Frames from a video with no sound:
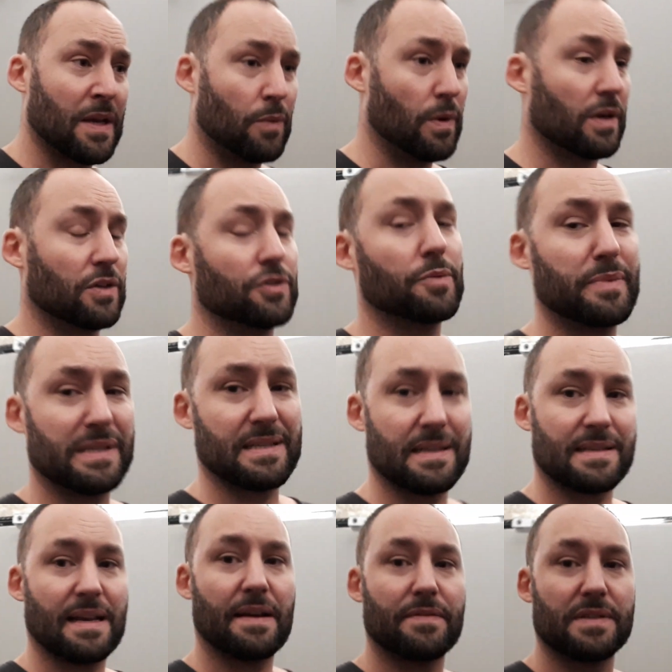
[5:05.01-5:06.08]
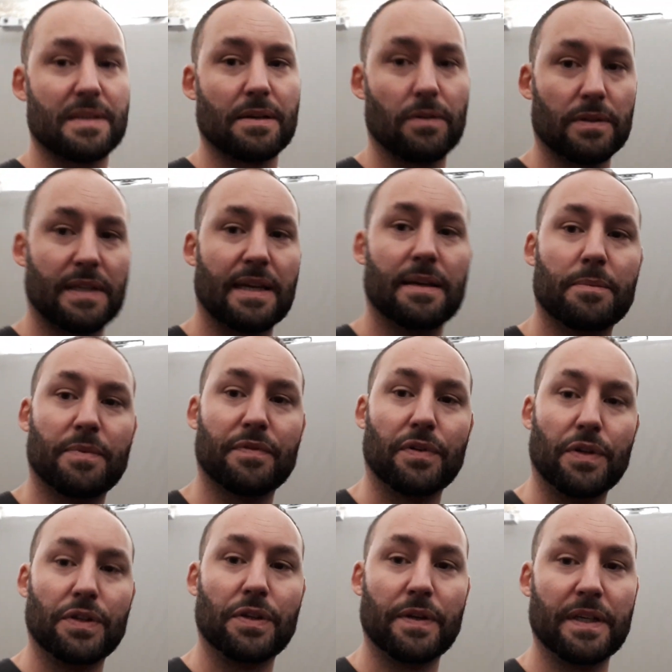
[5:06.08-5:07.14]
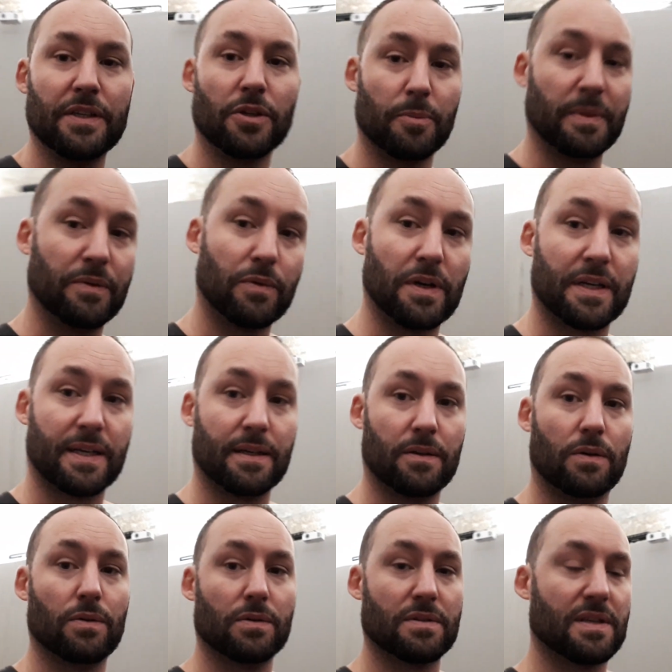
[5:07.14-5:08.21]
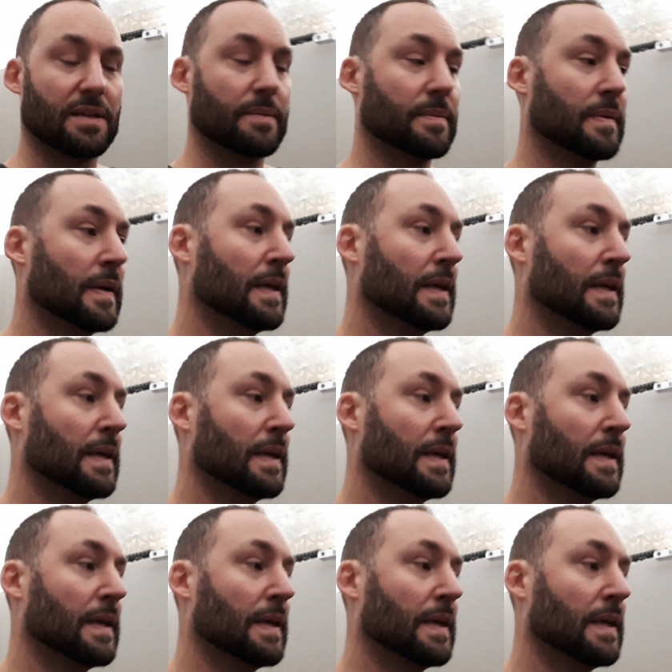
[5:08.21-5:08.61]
Work on your business every single day. Before you know it, you'd be working all the time.